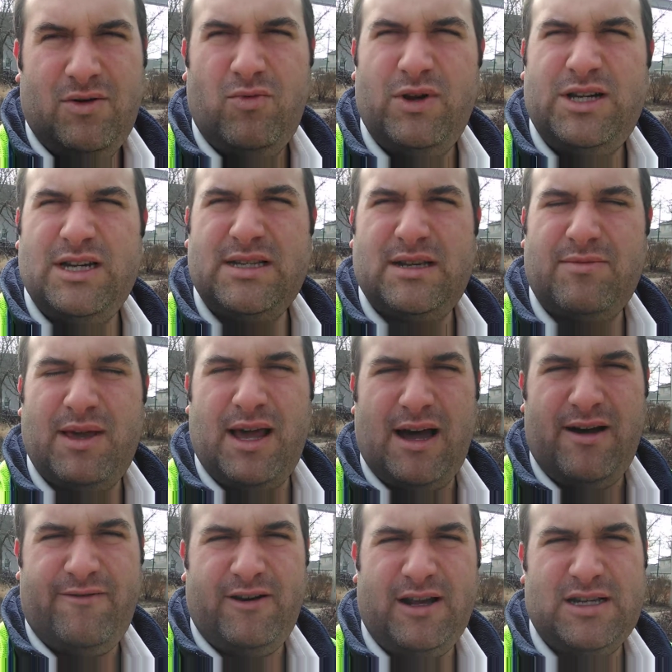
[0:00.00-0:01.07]
which is something I
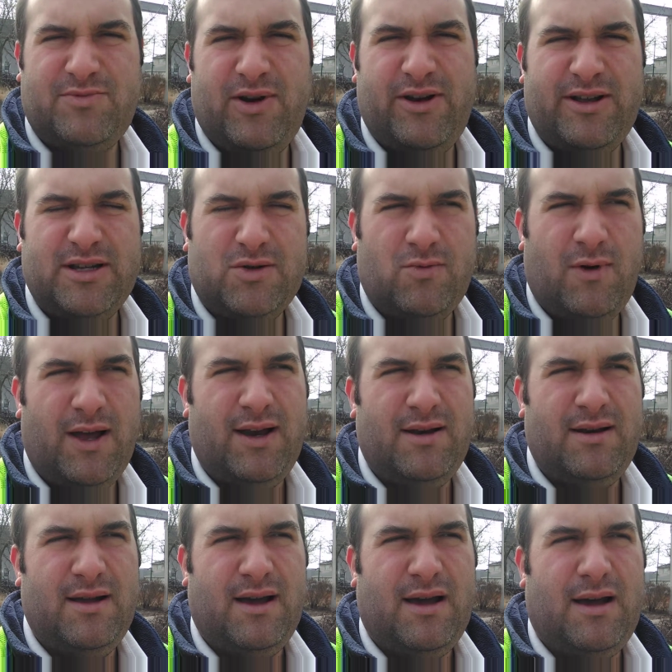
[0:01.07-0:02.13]
often experience when